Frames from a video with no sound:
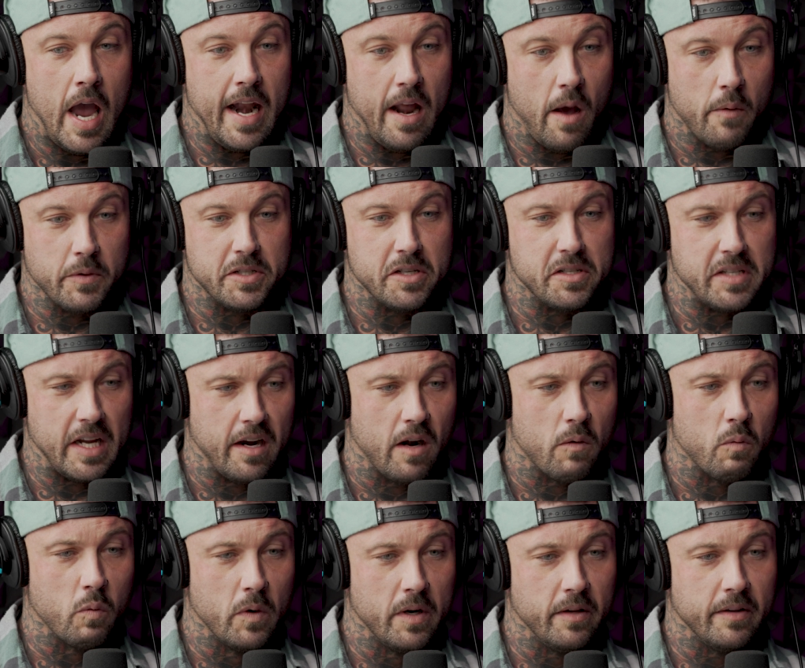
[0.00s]
And I was just in a
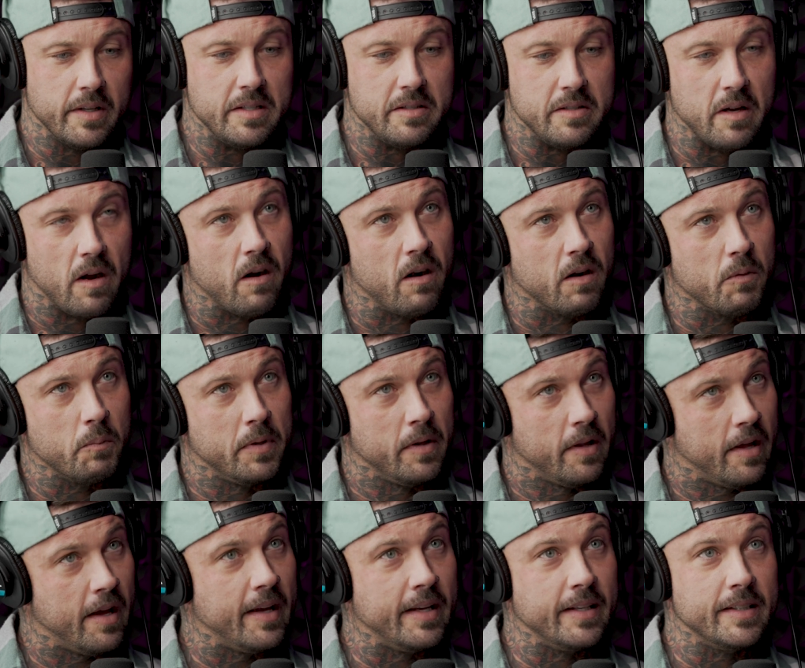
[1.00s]
really dark
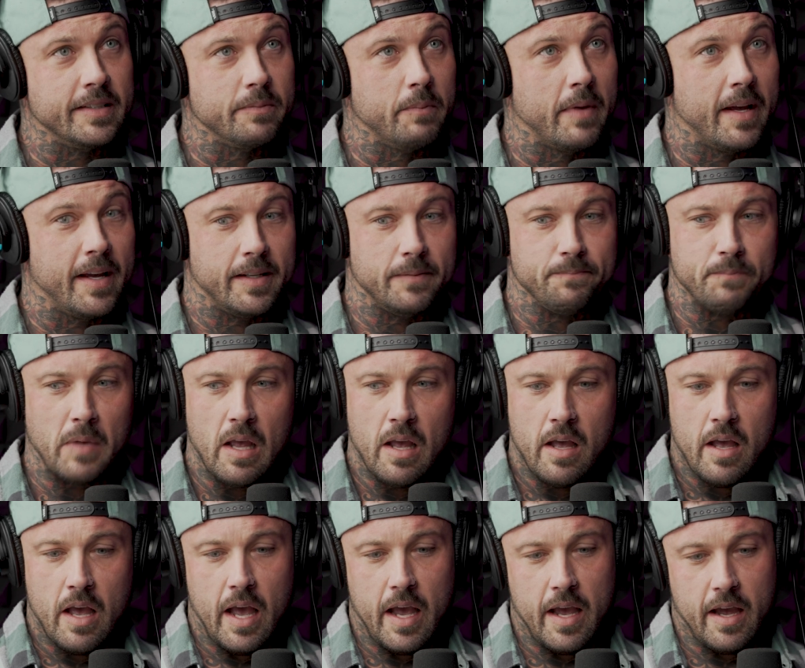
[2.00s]
place, man.
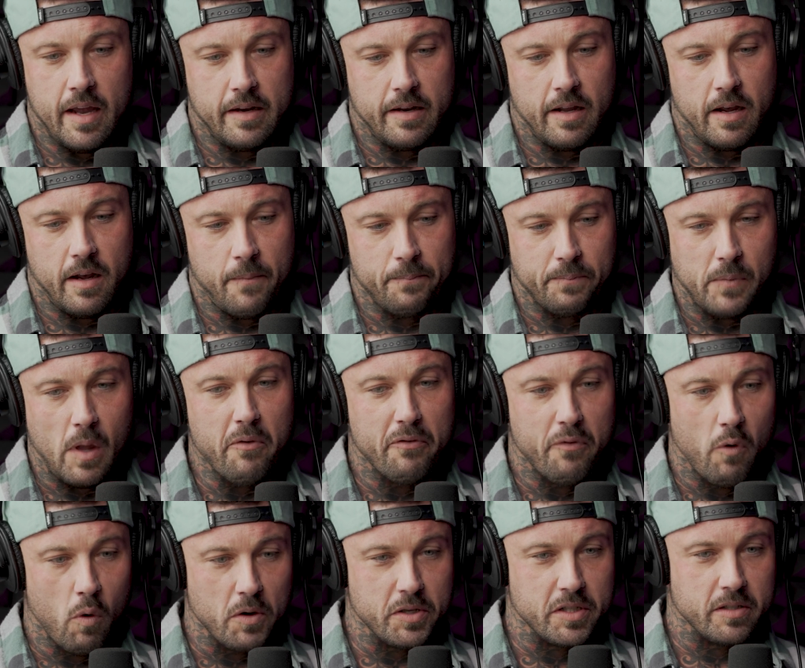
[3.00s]
And
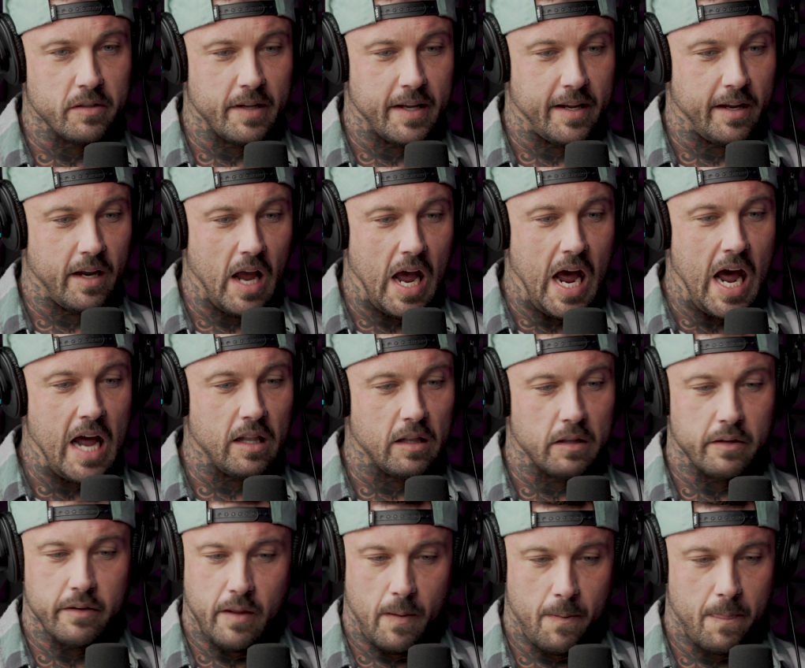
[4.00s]
fortunately,
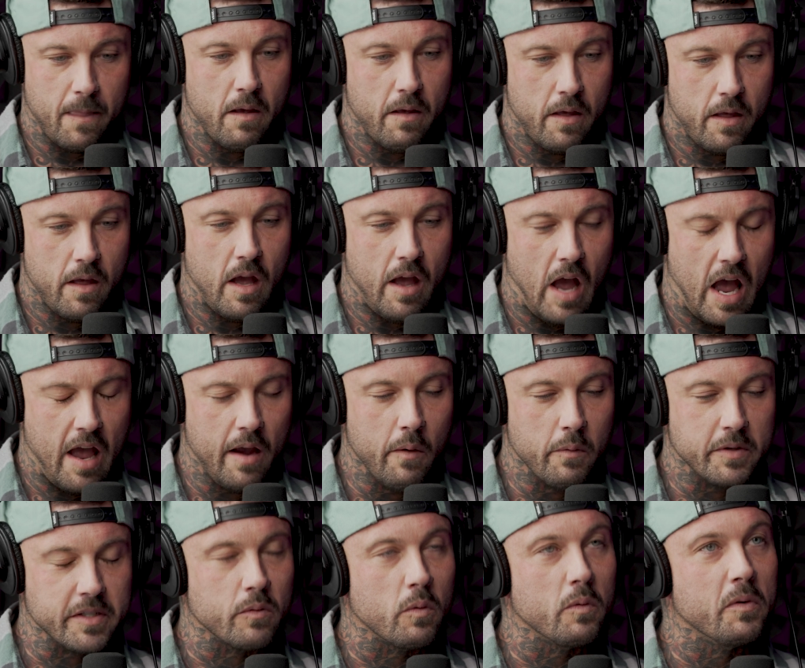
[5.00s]
it
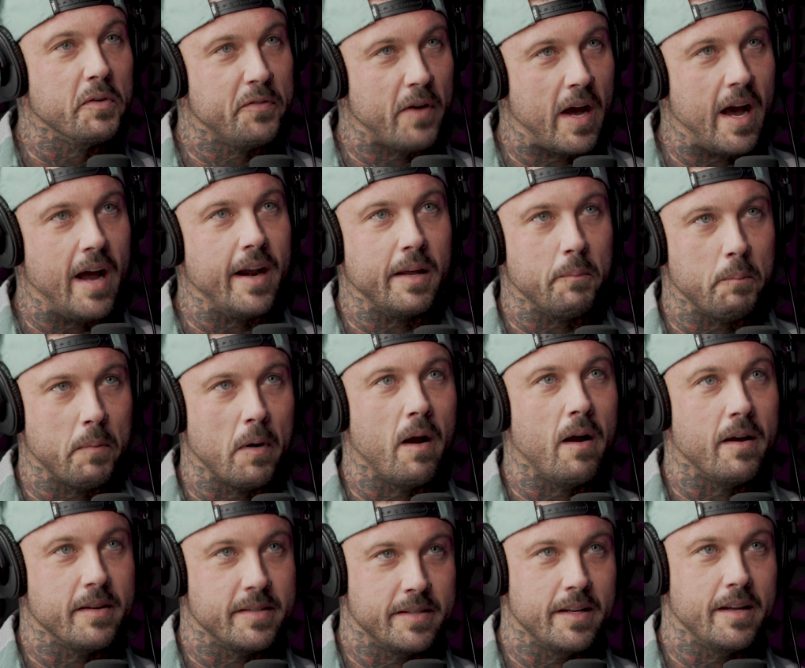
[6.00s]
was a refining
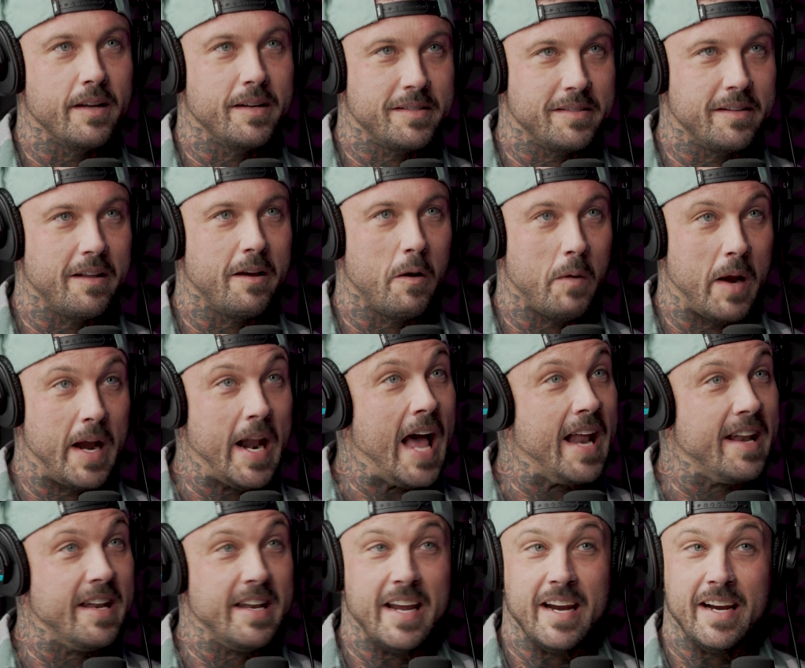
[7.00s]
process, though, and I
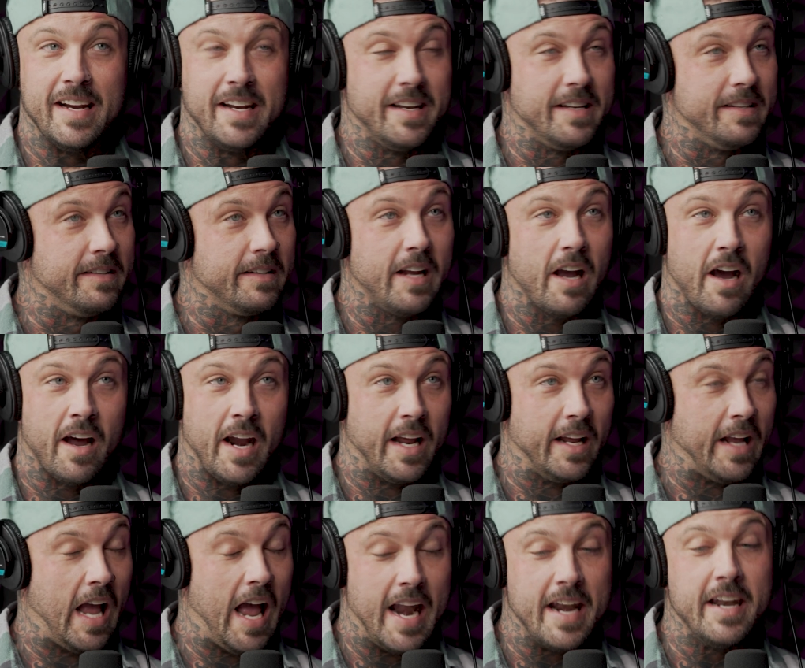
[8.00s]
needed
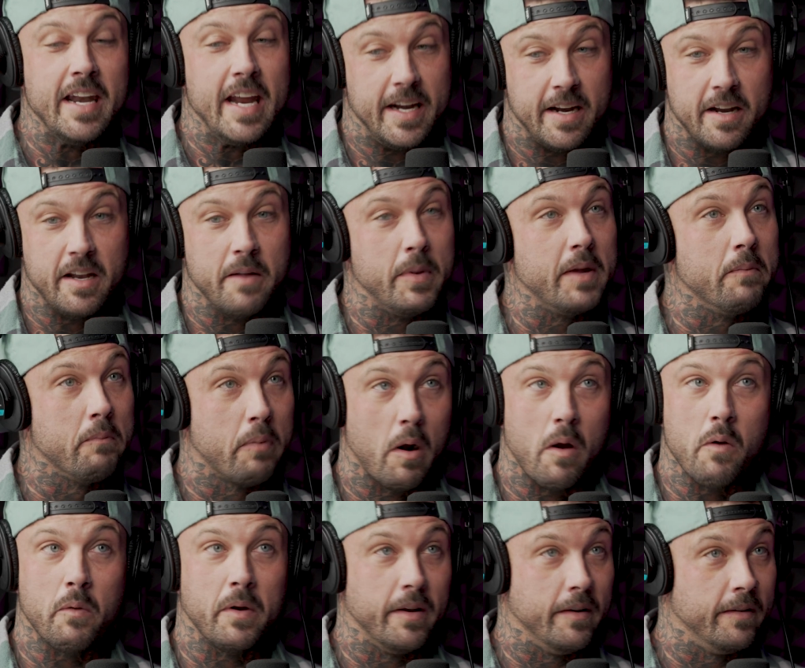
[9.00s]
to be
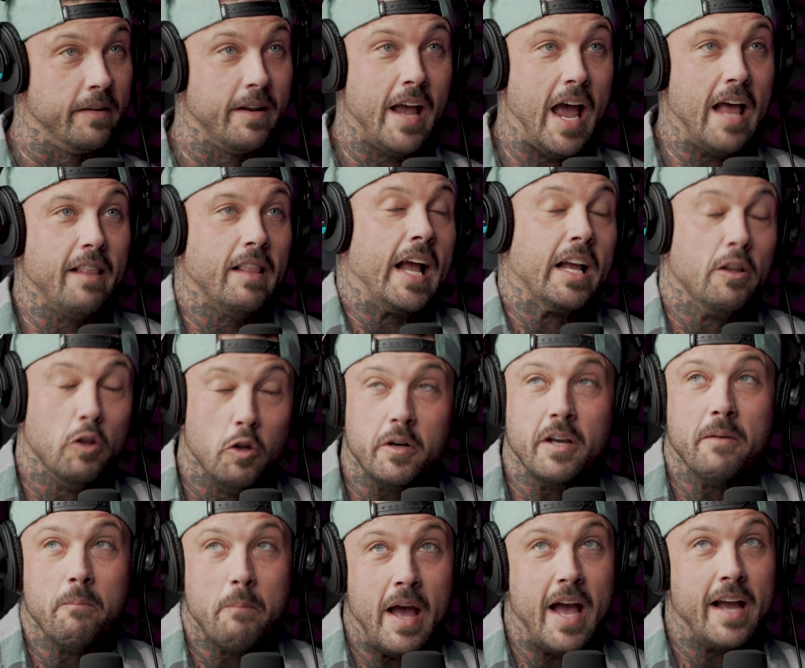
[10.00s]
broken. Like
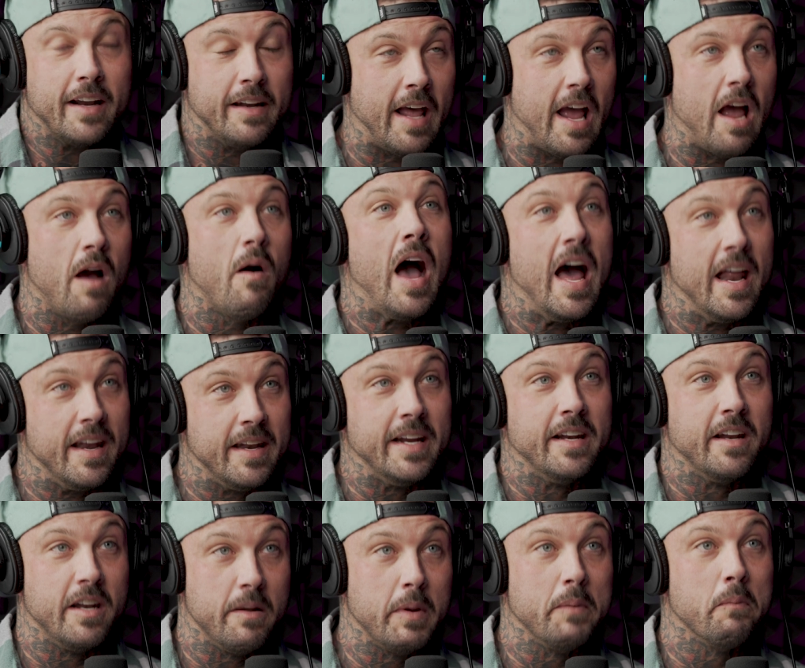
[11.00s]
looking back now, I
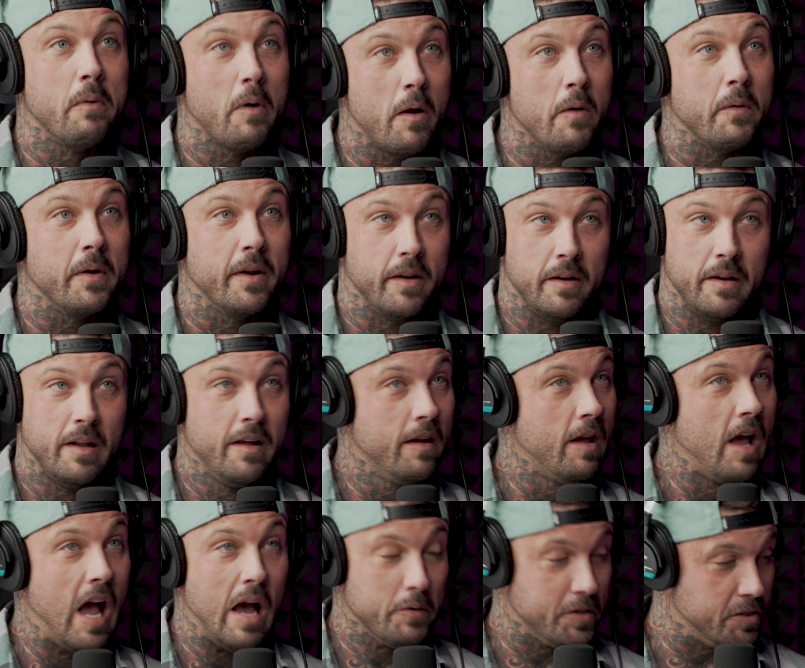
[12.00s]
needed to be broken.
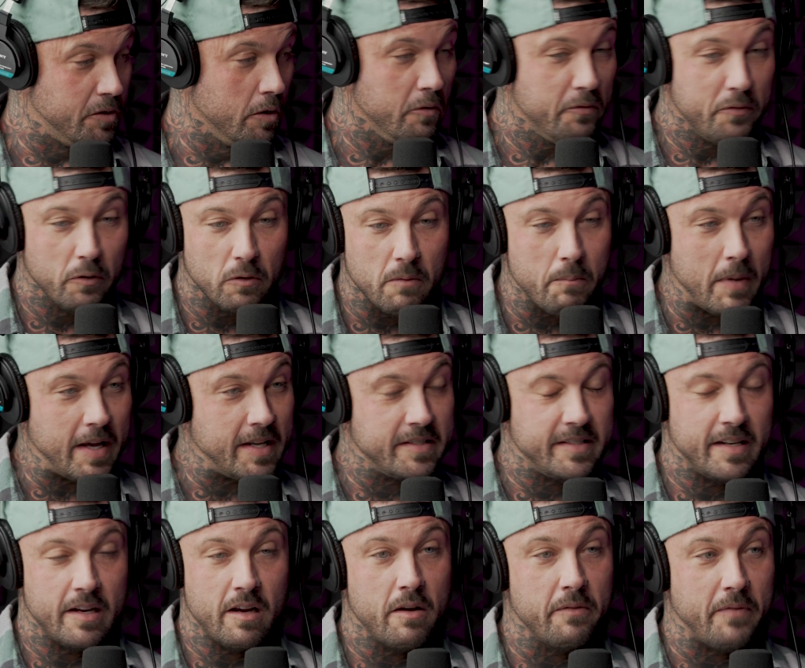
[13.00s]
I was too full of
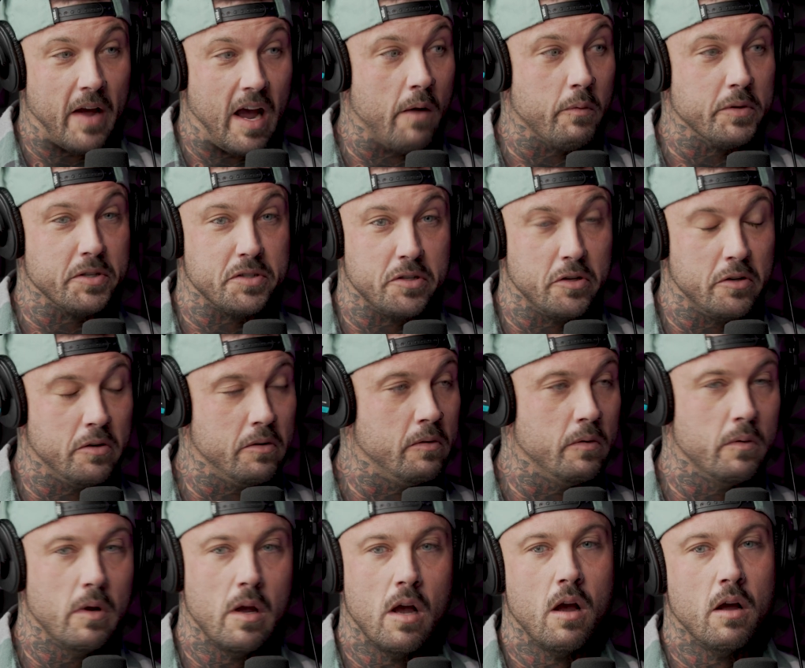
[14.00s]
myself. I was
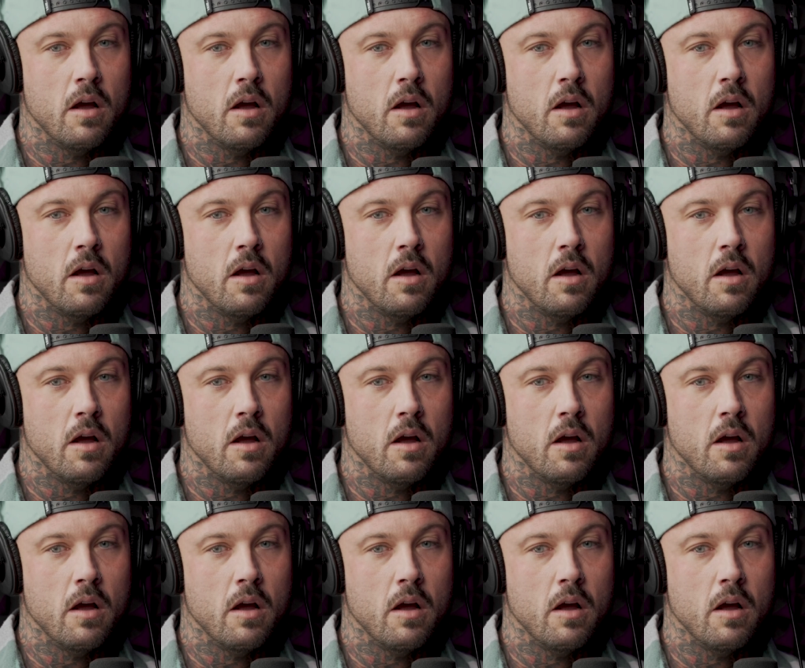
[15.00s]
too